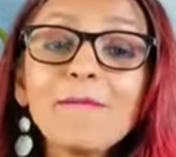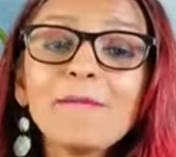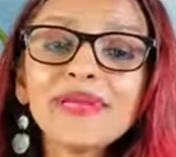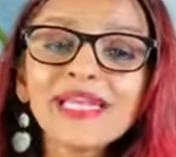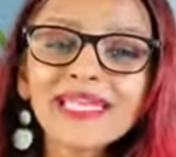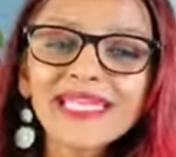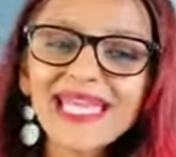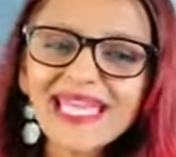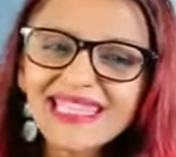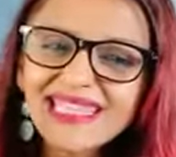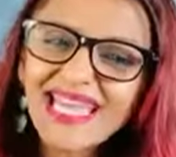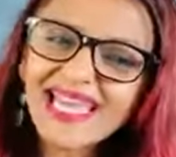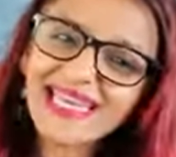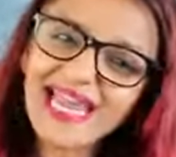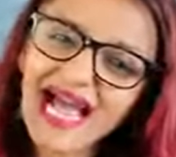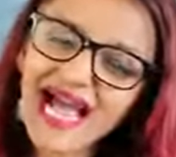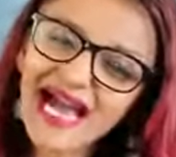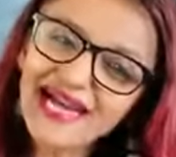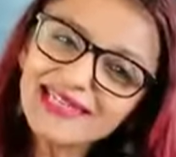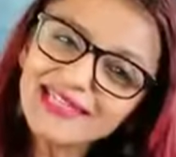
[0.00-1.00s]
But again,
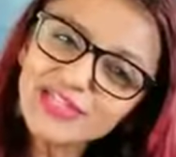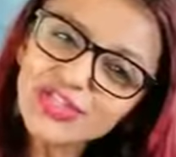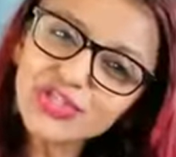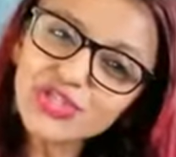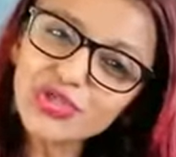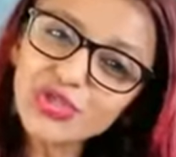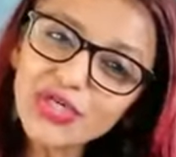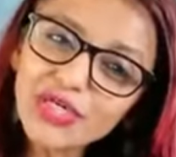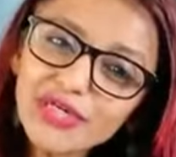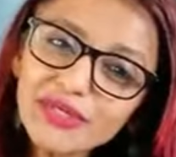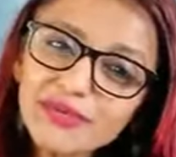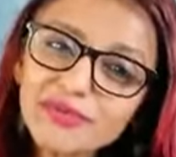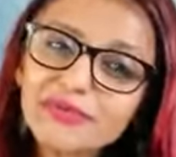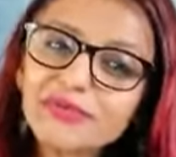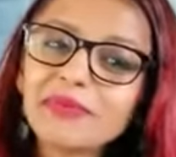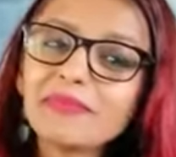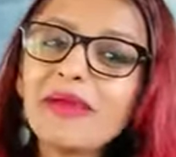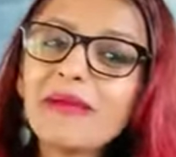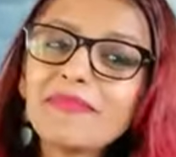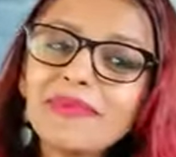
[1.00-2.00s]
that added sugar,
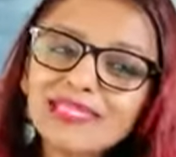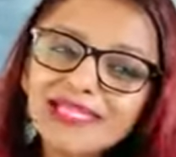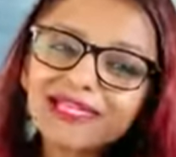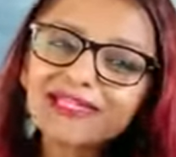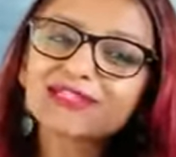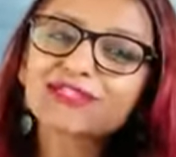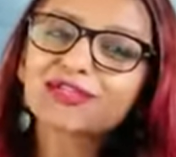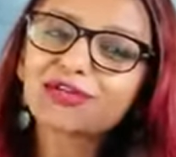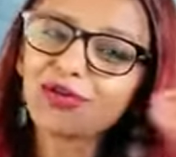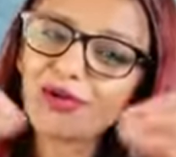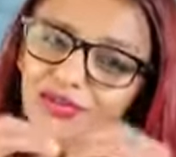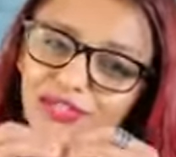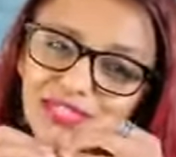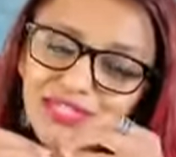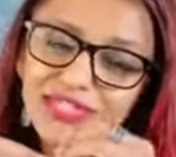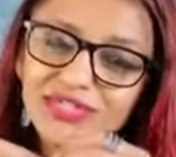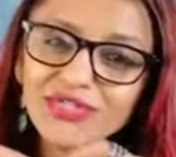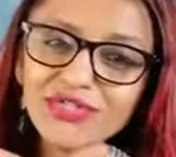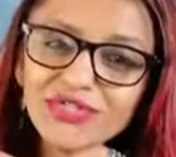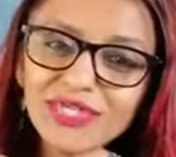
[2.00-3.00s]
remember that it's
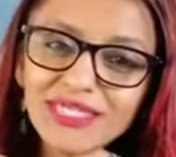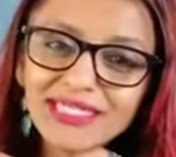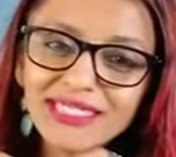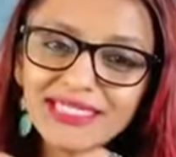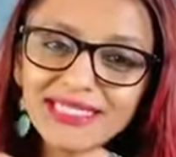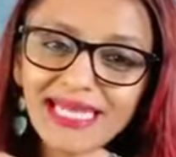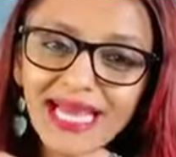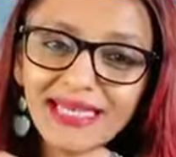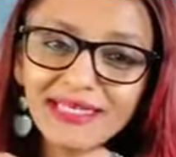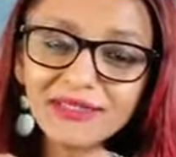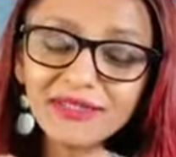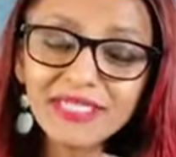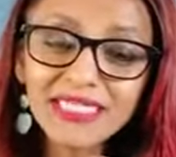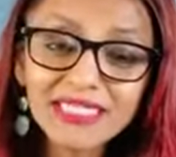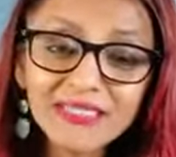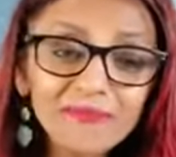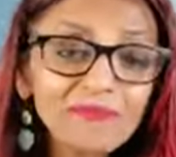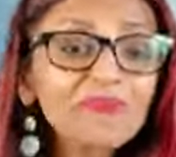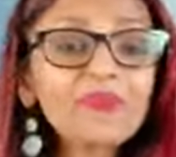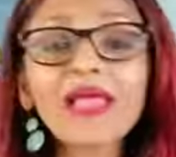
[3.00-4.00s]
concentrated
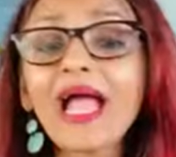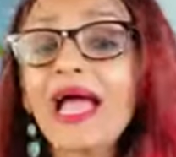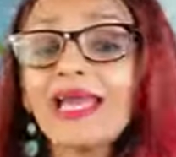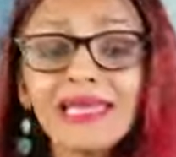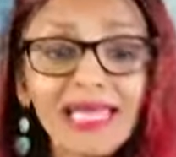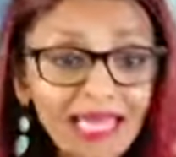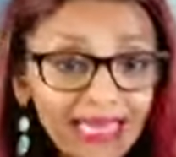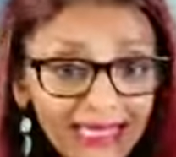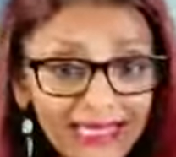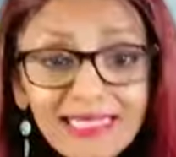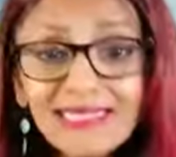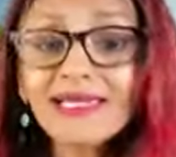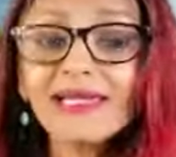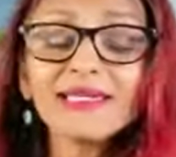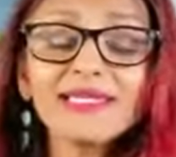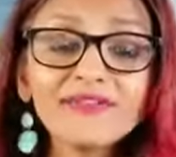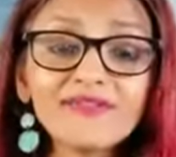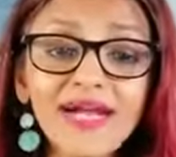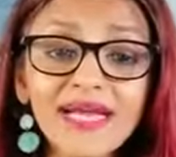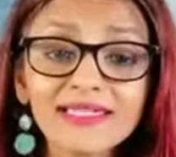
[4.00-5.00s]
calories, and any
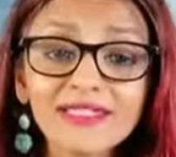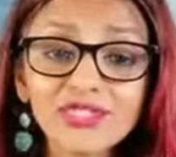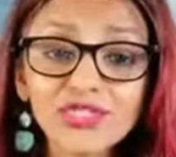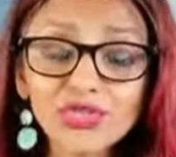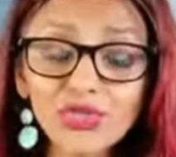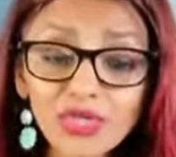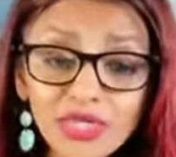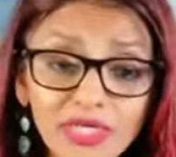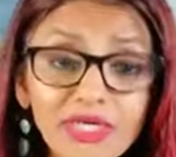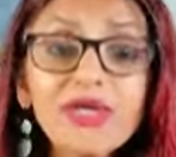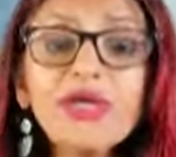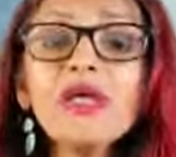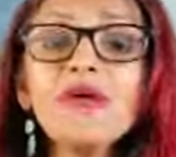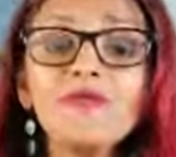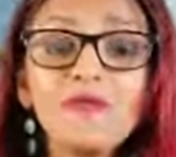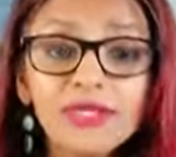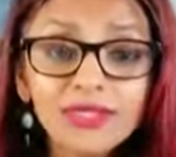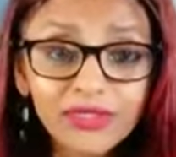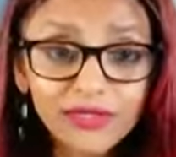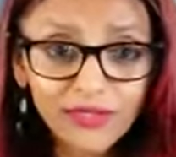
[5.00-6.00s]
kind of added sugar,
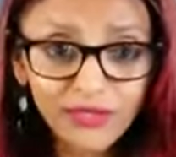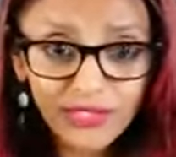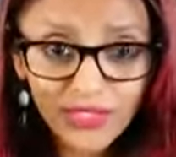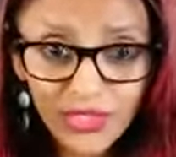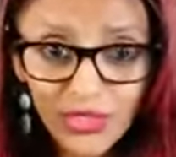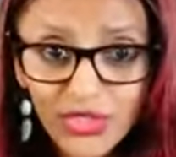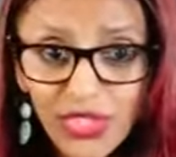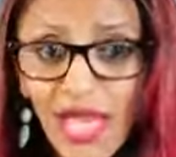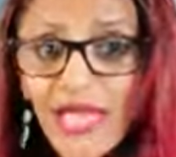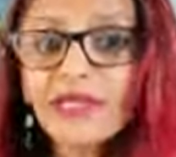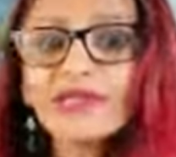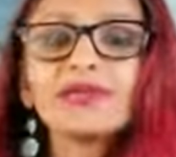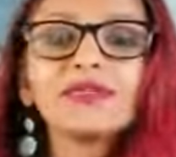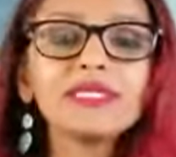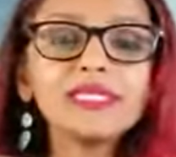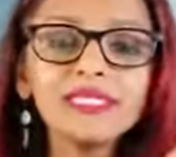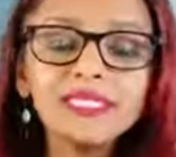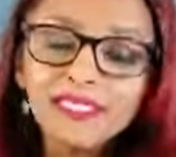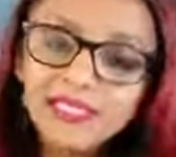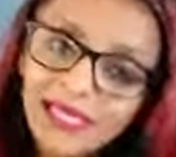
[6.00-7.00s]
whether it's
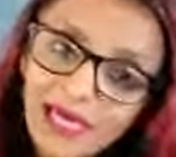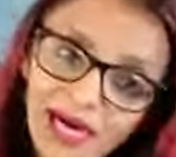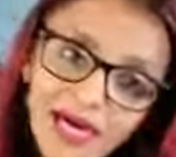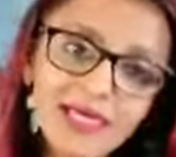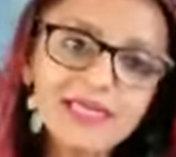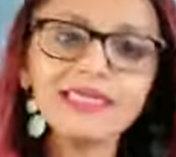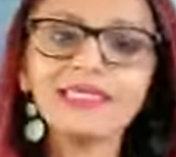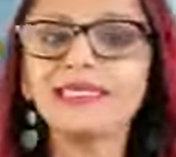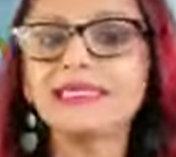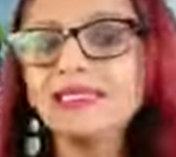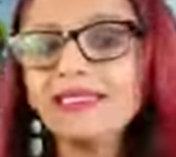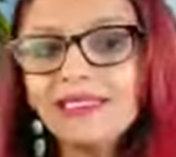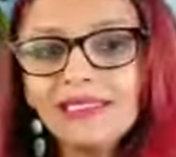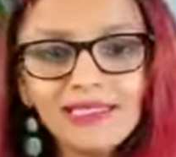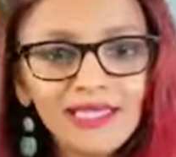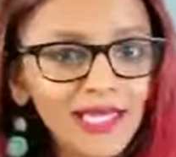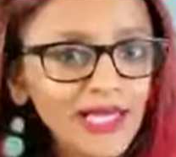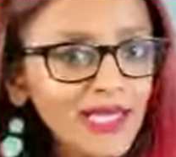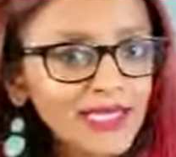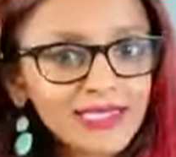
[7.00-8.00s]
jaggery,
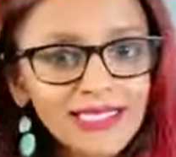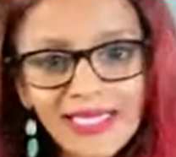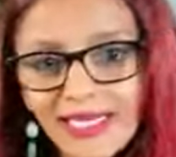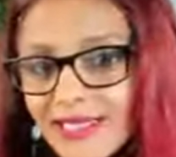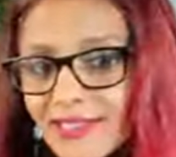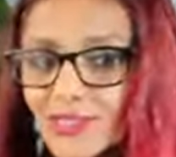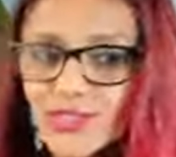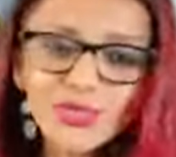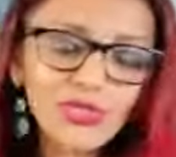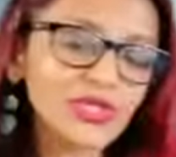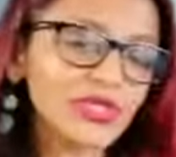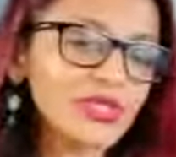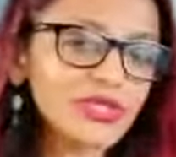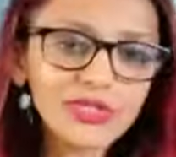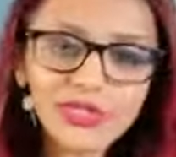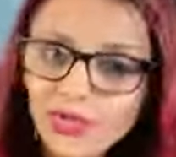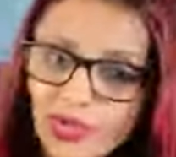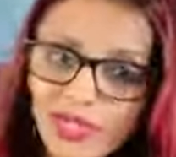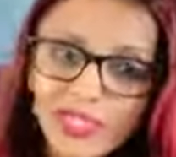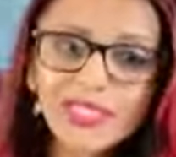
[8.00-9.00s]
honey, cane
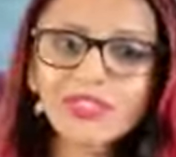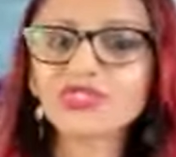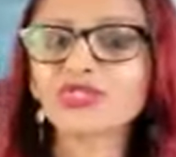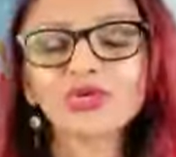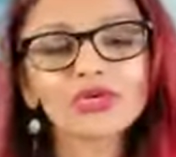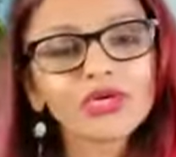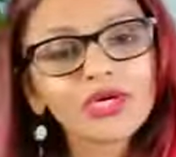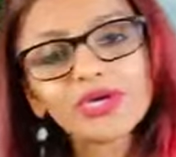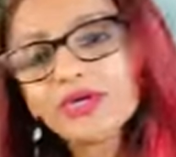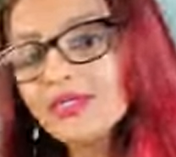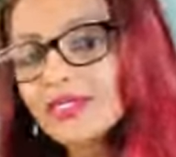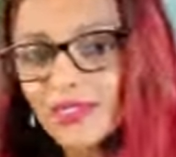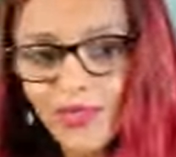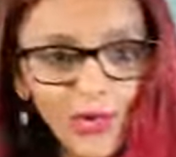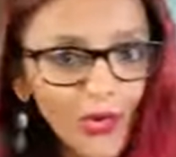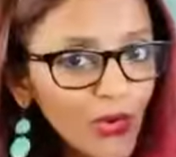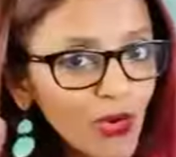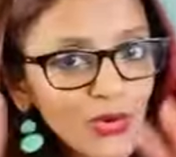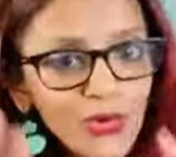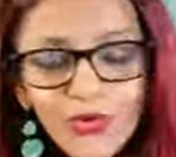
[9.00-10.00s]
sugar, coconut sugar,
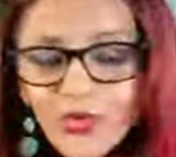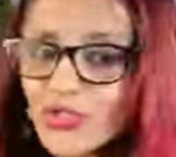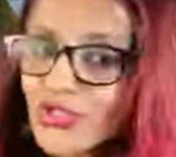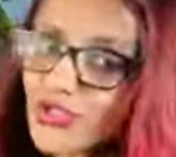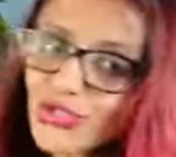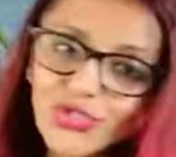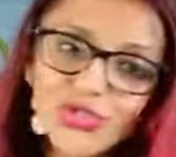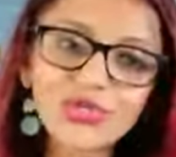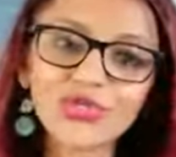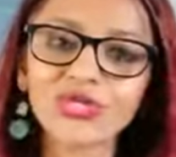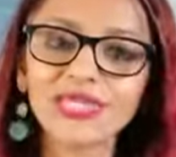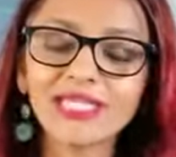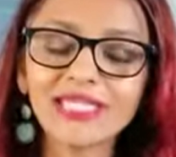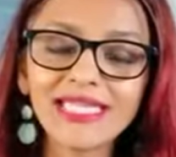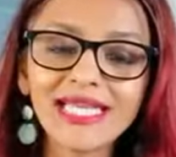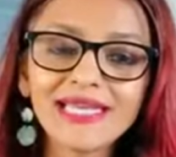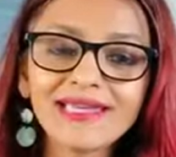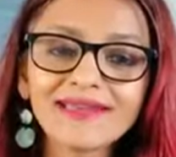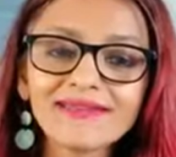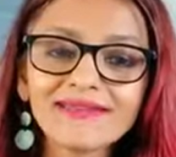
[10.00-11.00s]
it's all sugar
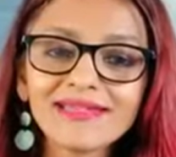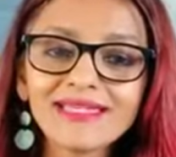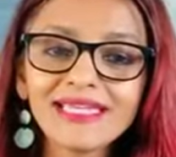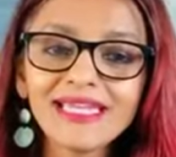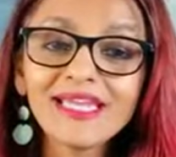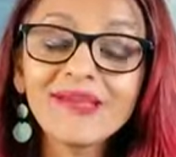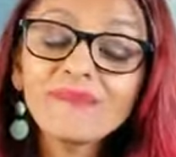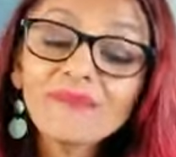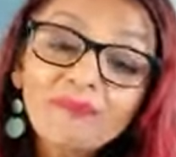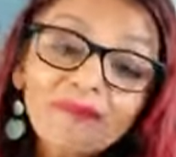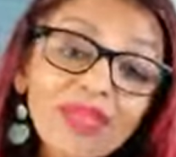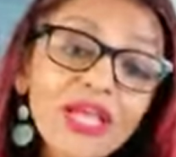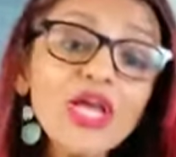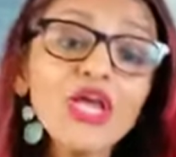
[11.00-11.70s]
at the end of the day.